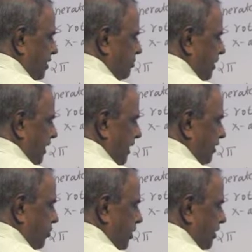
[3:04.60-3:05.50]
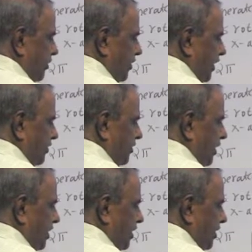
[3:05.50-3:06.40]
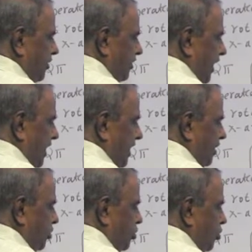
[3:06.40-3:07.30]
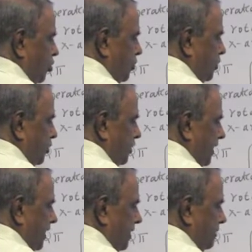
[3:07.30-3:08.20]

minus 1/6 sine cube 2 theta.